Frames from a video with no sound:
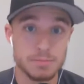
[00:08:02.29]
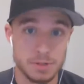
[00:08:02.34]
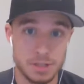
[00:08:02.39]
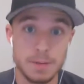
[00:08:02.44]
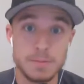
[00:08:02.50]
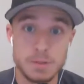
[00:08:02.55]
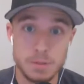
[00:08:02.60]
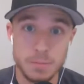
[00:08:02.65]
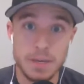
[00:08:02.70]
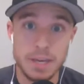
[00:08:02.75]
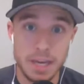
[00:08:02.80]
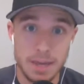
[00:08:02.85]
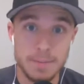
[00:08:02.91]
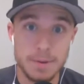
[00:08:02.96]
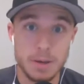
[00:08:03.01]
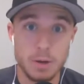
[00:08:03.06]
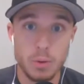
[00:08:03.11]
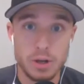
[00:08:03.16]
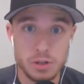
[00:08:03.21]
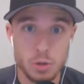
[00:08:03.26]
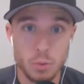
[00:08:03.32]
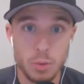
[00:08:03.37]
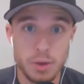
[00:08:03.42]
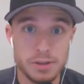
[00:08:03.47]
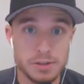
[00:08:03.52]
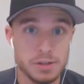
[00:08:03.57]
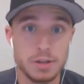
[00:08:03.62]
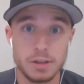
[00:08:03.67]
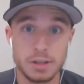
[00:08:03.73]
seems to be keeping
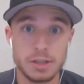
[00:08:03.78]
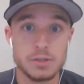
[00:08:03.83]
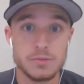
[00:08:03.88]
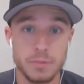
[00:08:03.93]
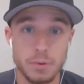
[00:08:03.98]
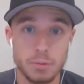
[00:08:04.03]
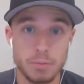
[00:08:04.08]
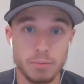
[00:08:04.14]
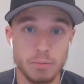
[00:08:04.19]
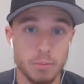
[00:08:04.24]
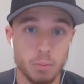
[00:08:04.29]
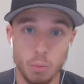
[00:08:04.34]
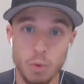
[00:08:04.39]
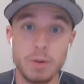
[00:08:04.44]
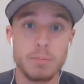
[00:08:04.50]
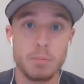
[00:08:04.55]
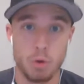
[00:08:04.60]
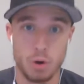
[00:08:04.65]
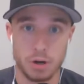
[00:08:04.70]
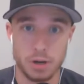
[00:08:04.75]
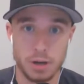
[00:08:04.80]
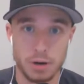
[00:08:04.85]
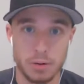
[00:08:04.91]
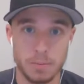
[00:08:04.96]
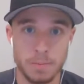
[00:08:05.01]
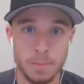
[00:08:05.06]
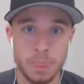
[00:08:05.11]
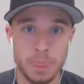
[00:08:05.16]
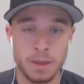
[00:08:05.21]
Russell Wilson at least for one more
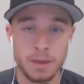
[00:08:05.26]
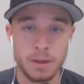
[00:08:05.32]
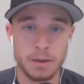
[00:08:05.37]
year,